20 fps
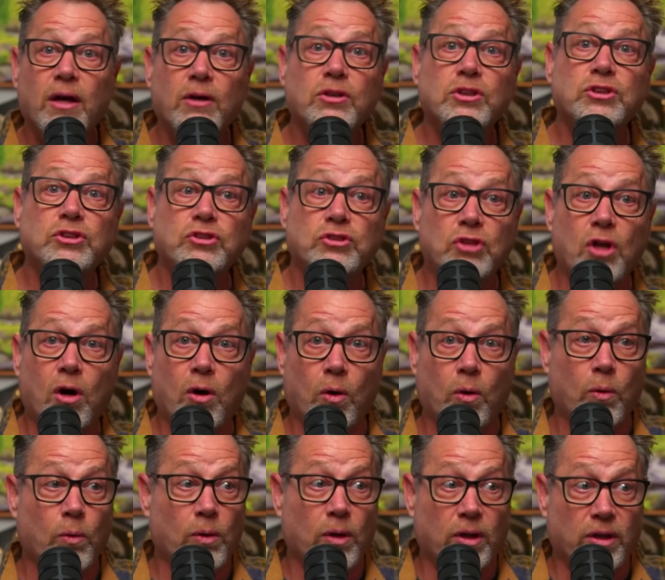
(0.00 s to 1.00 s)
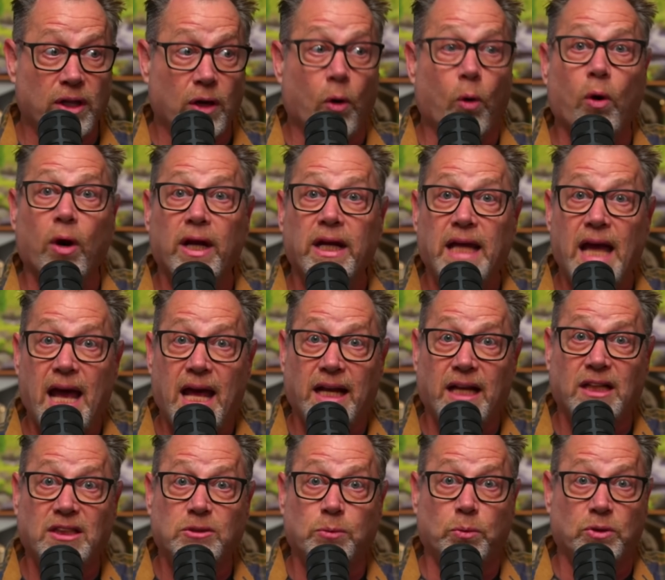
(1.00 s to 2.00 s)
There is no, the
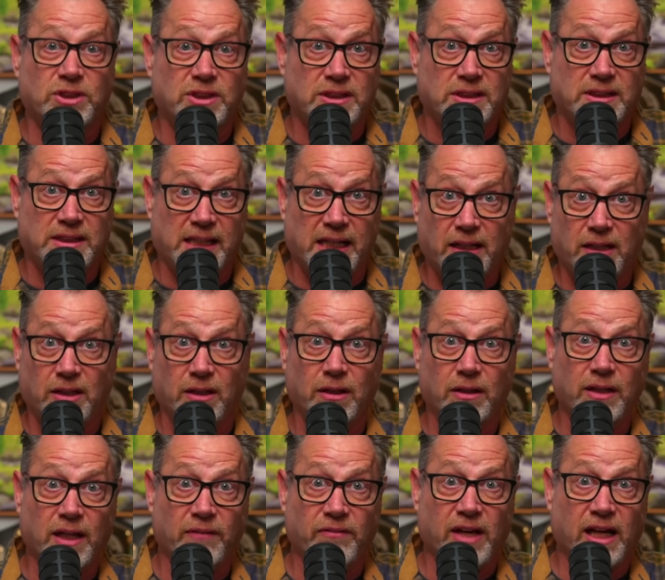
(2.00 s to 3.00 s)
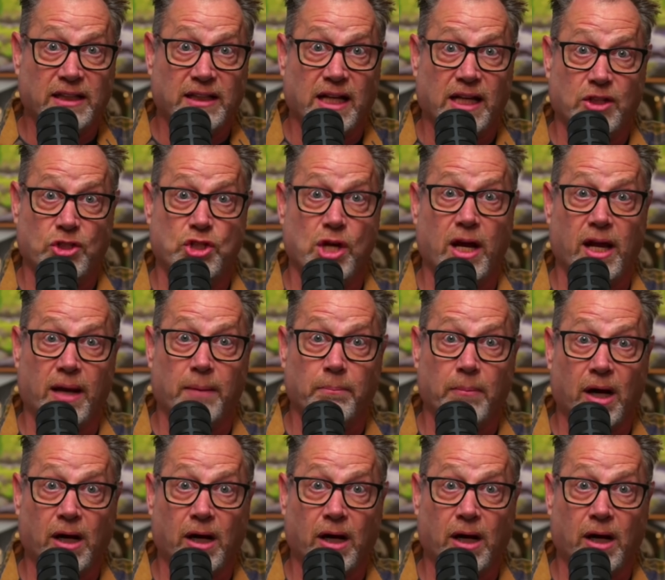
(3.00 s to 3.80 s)
organics will stick They've got that giant